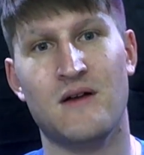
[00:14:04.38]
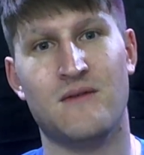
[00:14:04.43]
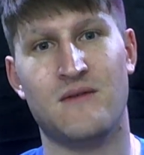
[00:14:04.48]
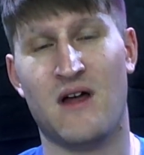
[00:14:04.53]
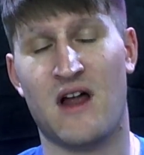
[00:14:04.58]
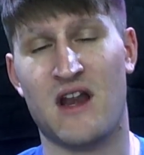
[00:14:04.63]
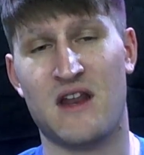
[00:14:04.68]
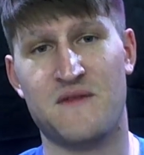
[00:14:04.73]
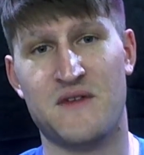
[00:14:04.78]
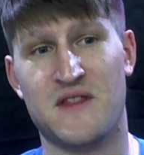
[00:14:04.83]

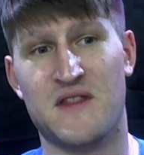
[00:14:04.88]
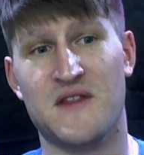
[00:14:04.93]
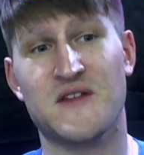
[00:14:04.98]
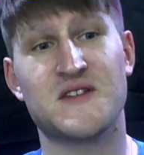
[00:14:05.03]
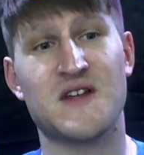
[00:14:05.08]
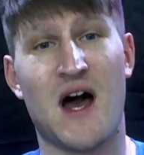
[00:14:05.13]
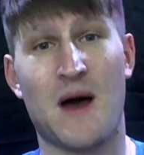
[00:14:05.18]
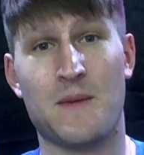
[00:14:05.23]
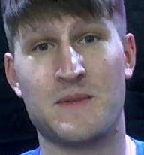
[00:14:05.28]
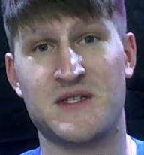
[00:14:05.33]
not even in the
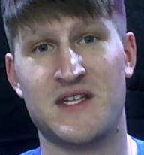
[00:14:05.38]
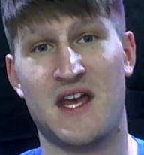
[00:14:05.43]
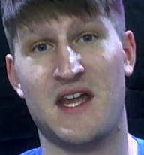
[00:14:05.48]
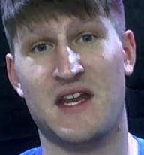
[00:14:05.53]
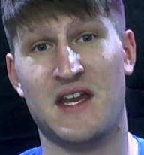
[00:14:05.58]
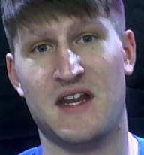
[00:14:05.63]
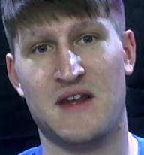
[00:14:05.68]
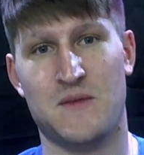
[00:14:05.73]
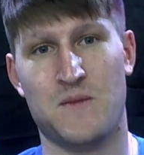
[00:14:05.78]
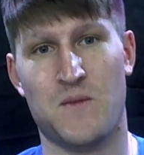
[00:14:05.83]
top
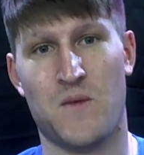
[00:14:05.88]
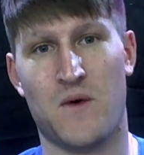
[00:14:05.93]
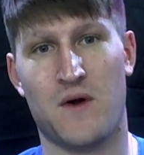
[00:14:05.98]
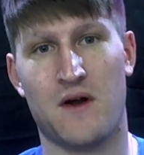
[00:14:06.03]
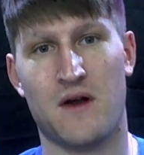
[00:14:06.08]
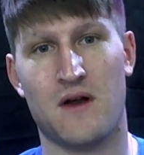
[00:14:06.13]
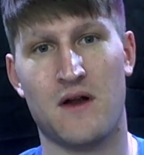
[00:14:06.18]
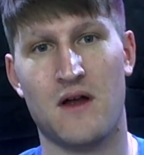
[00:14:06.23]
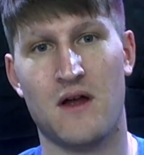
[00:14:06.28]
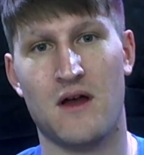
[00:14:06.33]
10
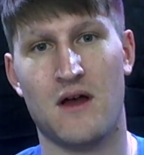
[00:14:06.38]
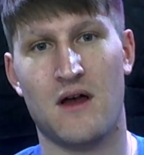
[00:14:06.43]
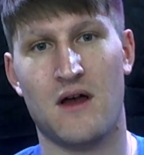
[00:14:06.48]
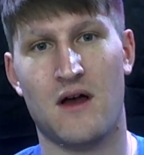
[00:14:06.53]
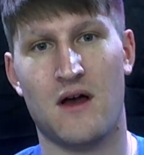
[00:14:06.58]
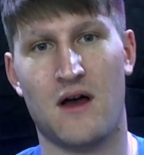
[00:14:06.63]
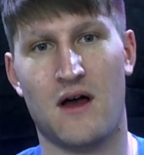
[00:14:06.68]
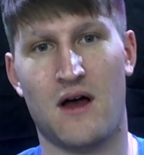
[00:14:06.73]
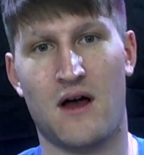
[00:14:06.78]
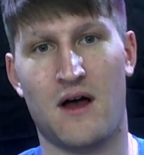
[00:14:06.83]
anymore.
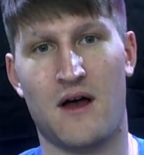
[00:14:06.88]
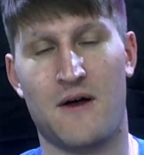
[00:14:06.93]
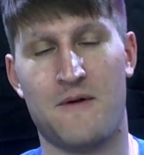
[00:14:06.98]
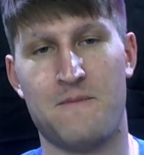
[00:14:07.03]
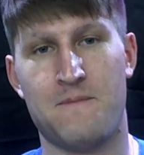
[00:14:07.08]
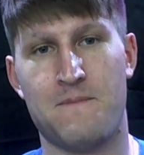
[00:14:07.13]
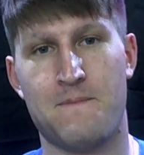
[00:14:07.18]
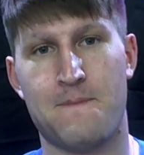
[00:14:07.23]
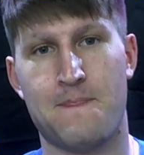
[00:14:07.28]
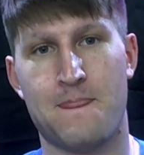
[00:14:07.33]

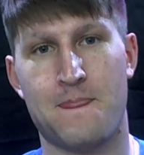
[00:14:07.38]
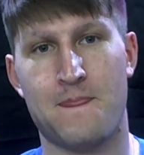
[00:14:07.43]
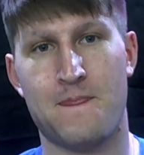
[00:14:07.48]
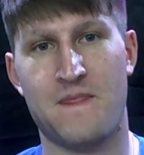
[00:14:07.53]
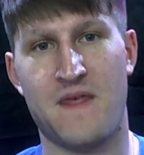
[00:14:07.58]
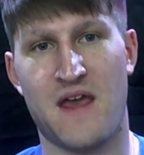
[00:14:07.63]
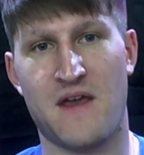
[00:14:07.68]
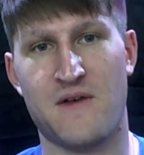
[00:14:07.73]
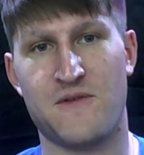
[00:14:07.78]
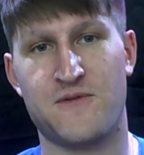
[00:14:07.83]

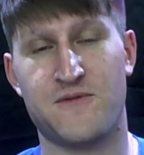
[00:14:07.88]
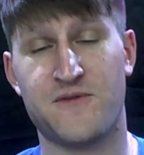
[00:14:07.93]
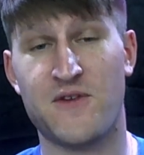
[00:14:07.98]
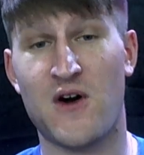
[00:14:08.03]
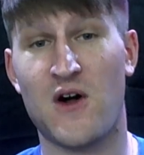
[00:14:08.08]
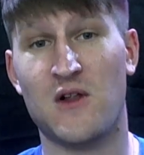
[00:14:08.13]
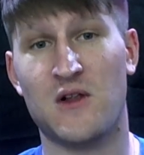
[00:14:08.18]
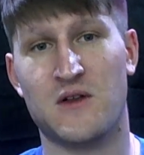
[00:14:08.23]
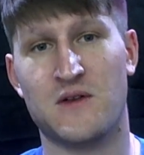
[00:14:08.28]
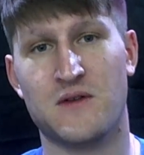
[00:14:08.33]
They've
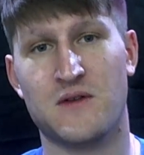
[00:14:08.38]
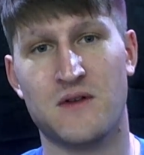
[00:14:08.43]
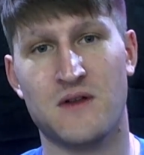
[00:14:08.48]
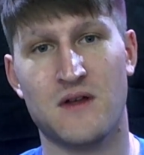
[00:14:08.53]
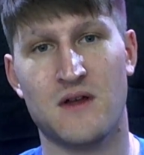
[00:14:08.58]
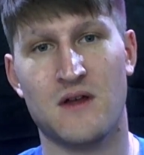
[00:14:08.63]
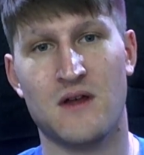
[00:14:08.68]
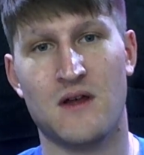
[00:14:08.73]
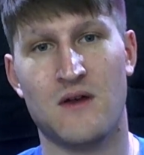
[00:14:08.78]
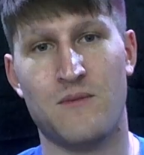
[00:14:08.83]
fallen
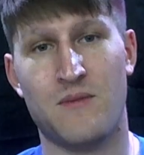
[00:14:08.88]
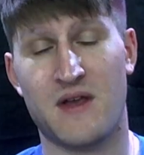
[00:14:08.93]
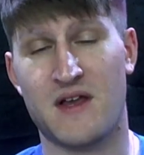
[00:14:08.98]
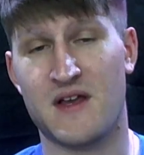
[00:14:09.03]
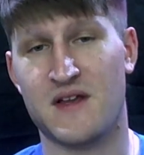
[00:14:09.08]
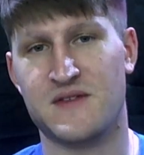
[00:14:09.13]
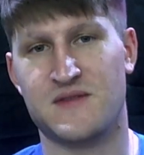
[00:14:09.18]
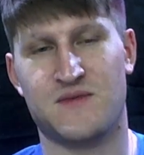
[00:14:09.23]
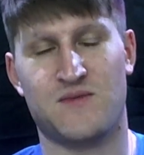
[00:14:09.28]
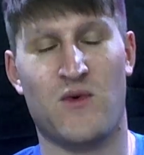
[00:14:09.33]

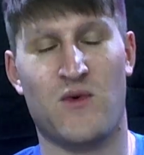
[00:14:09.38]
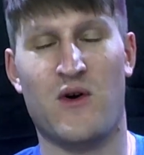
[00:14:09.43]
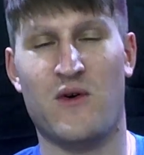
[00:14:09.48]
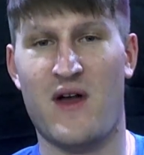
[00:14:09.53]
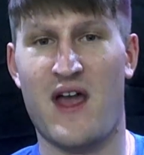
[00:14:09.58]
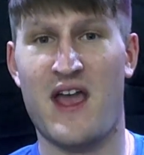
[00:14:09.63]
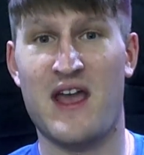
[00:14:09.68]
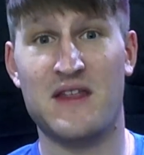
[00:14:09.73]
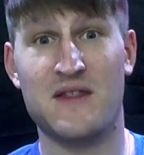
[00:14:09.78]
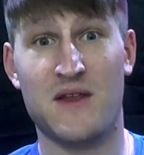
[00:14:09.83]
because, well,
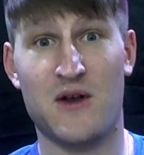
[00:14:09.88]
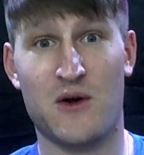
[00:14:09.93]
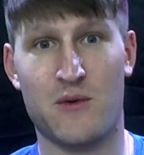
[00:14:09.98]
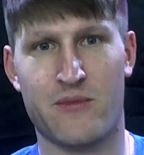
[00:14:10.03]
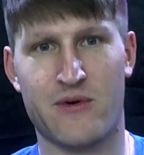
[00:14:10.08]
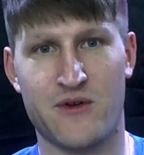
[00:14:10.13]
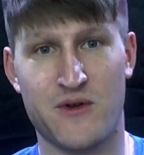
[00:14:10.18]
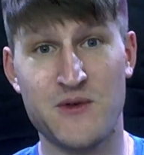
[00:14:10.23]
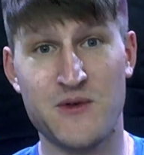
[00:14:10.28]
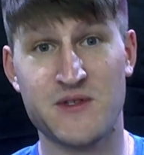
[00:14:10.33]
A, they don't
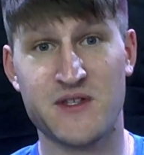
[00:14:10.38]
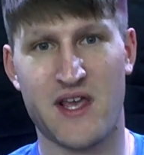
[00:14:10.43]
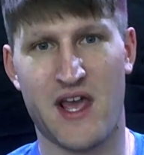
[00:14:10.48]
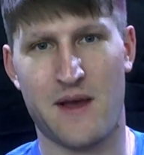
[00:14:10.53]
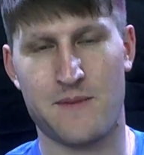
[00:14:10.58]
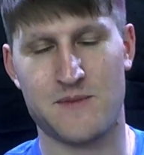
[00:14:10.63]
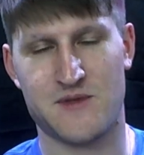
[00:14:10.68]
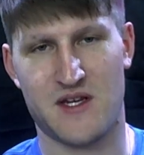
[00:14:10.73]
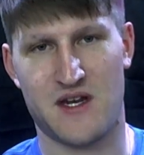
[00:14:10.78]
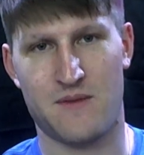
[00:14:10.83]
produce
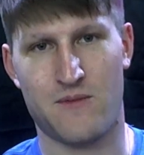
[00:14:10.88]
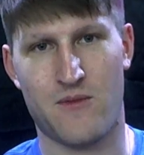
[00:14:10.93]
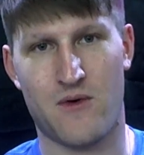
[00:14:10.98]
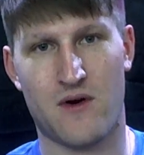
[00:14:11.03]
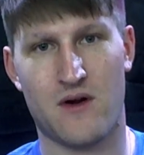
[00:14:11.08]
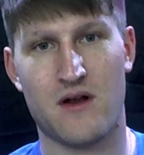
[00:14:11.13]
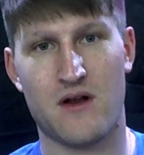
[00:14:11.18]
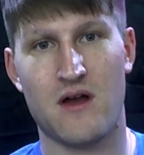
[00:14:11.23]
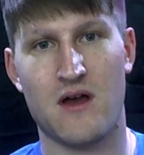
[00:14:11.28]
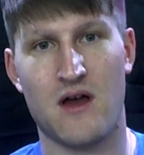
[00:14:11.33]
games
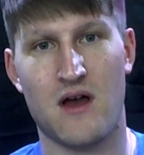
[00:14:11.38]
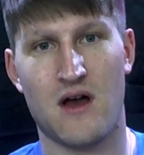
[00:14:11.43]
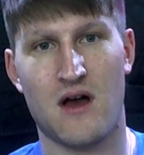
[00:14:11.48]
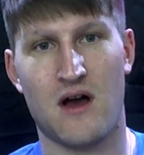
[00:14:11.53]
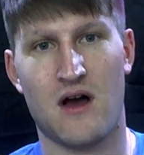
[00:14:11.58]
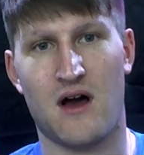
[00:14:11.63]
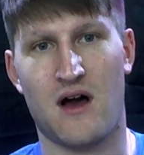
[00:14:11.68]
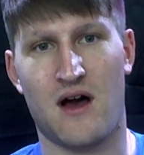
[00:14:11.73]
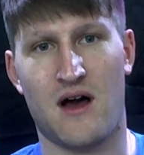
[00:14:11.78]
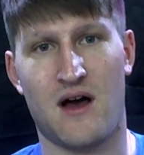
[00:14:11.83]
anymore,
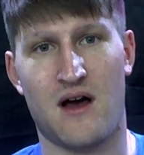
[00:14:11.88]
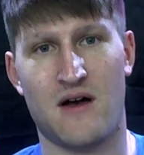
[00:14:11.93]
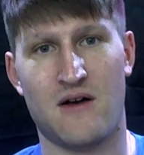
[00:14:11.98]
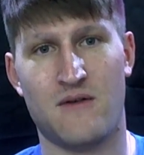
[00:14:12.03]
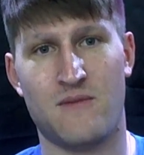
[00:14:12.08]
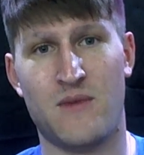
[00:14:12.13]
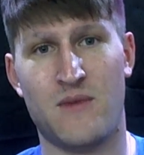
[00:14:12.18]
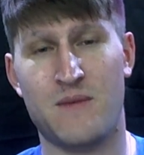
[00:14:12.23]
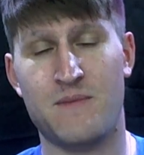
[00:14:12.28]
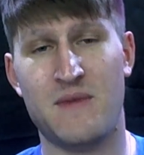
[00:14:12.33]

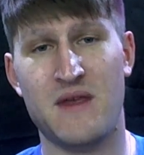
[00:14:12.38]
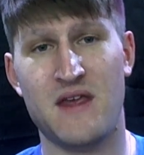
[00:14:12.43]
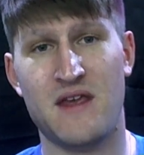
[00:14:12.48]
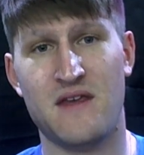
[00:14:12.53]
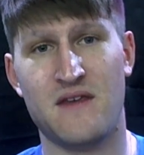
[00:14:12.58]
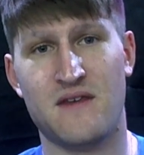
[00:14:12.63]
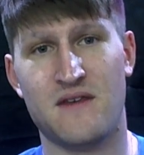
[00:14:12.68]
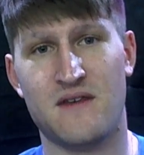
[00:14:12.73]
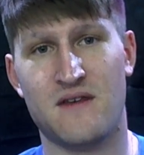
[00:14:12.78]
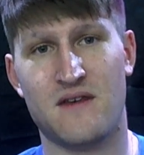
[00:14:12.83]
but
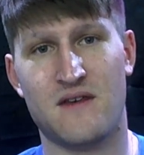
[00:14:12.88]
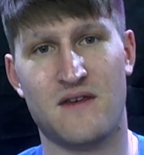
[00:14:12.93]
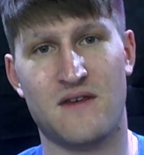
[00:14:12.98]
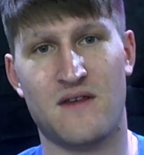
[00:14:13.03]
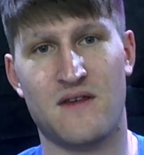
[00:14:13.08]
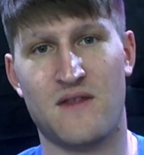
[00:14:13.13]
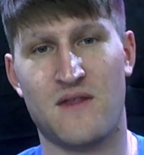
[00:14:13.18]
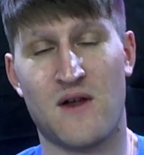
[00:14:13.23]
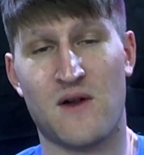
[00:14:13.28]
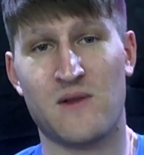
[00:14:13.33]
B,
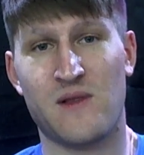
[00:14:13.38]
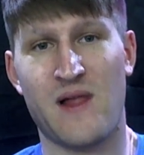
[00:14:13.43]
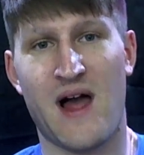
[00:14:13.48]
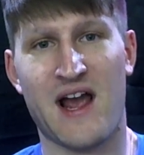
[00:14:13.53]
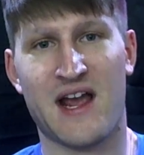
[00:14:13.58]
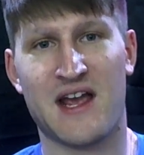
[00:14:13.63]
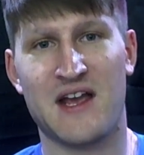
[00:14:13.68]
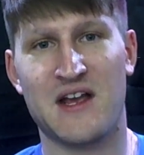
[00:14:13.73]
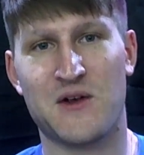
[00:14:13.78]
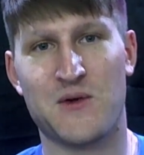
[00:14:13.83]
they're
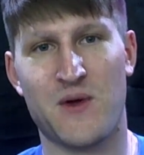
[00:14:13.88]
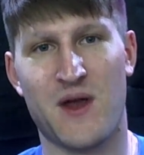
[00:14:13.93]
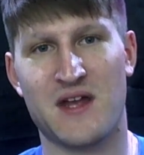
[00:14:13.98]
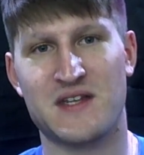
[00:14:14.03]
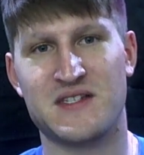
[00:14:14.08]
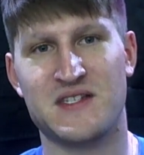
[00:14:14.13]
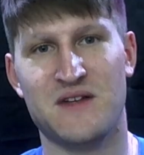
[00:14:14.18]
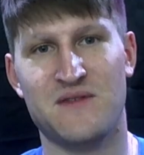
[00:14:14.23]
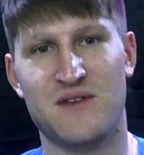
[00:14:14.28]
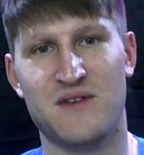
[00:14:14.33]
lacking
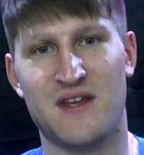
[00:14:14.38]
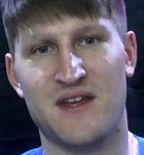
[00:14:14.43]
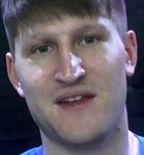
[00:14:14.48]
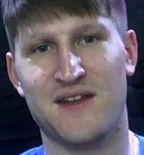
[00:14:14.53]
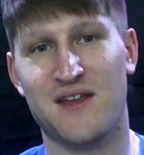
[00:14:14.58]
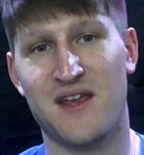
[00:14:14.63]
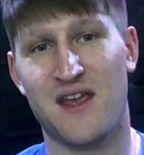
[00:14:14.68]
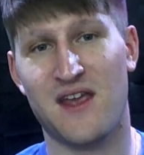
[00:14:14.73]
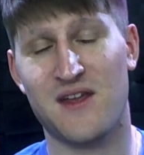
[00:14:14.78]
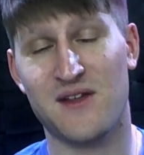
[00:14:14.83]

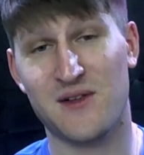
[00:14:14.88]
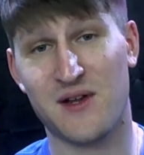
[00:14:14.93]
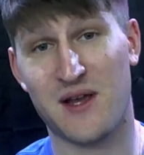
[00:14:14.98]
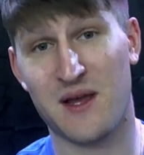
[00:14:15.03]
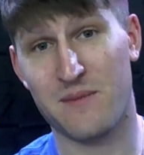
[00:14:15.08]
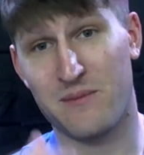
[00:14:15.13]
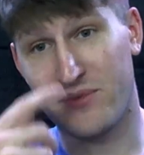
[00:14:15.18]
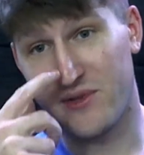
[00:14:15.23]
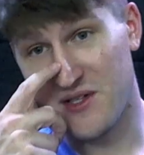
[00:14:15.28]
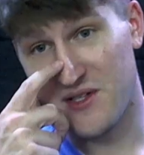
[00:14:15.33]
creativity. You look
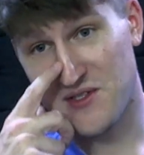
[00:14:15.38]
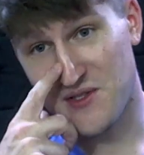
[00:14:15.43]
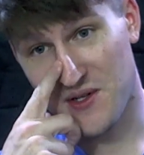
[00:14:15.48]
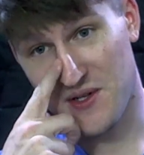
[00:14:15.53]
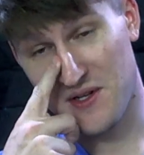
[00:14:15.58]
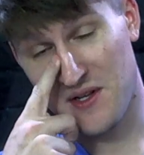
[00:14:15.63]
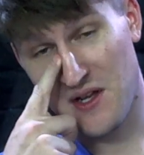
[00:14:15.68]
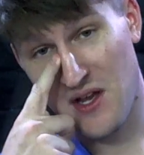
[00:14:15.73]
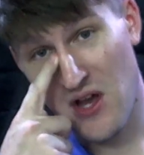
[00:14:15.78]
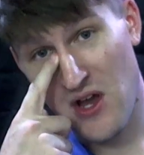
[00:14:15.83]
at
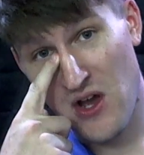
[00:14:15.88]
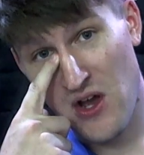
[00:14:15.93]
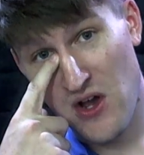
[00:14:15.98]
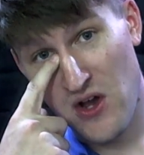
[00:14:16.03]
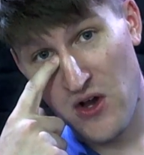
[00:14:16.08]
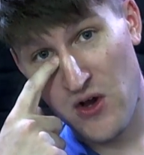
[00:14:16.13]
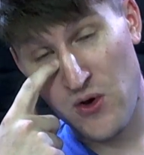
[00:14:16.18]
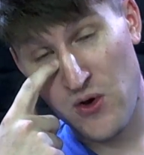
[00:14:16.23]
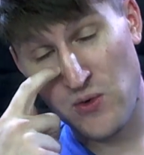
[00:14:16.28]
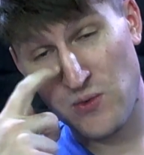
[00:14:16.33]
Blizzard,
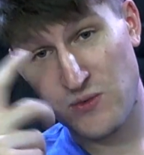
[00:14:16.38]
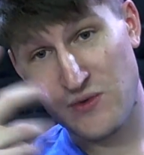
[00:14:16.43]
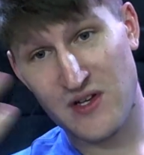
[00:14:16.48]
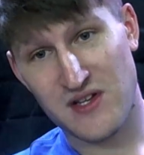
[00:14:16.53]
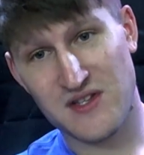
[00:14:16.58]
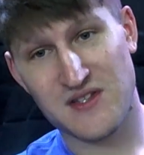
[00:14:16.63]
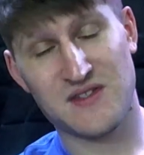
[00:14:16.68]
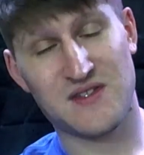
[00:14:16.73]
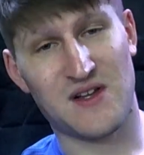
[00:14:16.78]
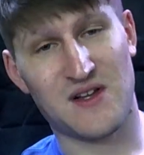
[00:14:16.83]
who
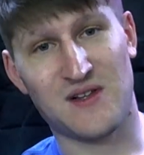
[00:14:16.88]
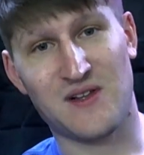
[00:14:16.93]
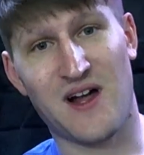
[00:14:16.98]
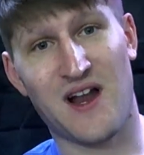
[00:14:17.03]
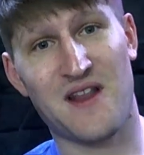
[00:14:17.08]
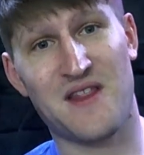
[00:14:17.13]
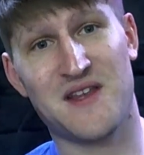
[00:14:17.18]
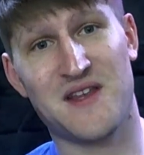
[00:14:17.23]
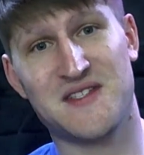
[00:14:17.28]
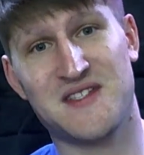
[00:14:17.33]
does a
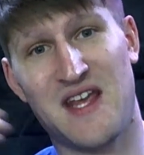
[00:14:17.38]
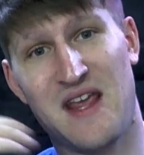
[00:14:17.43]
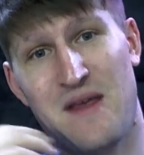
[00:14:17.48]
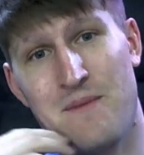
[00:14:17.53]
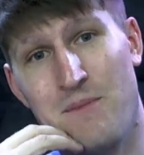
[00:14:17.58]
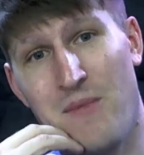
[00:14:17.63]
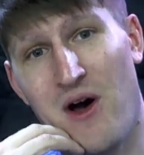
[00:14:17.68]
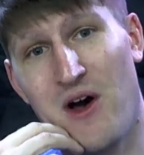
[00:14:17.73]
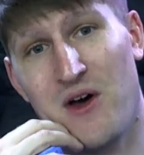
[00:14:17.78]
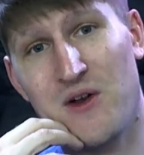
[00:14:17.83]
lot of the
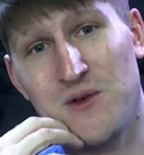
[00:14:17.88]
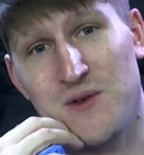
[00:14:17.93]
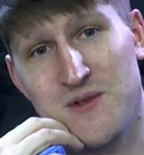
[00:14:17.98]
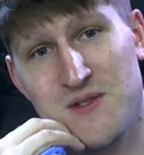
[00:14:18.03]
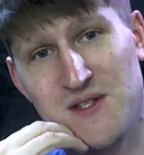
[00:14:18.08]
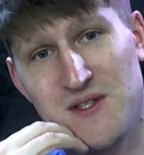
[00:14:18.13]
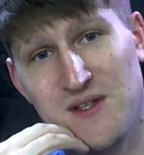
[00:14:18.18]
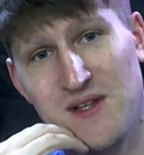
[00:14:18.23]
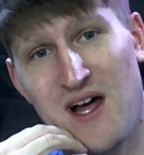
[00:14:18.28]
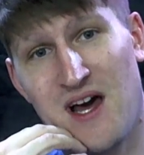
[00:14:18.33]
same models,
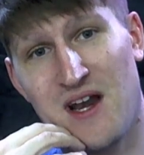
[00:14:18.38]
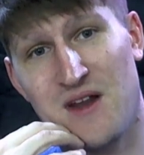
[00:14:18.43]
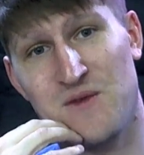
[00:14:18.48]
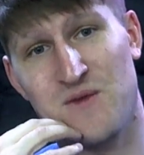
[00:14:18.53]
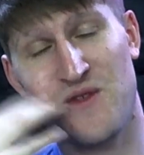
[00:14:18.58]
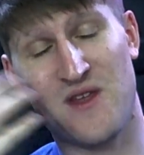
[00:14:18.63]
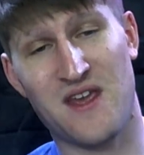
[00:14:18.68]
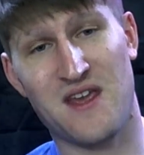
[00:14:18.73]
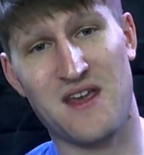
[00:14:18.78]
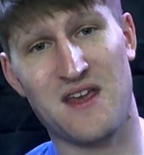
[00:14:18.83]
a lot of
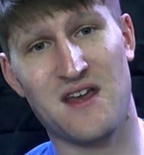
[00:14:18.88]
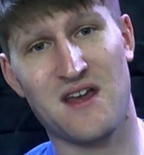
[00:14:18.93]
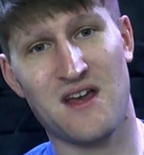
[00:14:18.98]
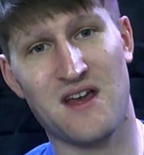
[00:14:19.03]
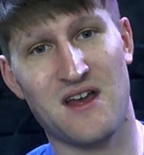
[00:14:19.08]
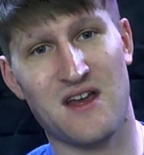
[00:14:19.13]
the,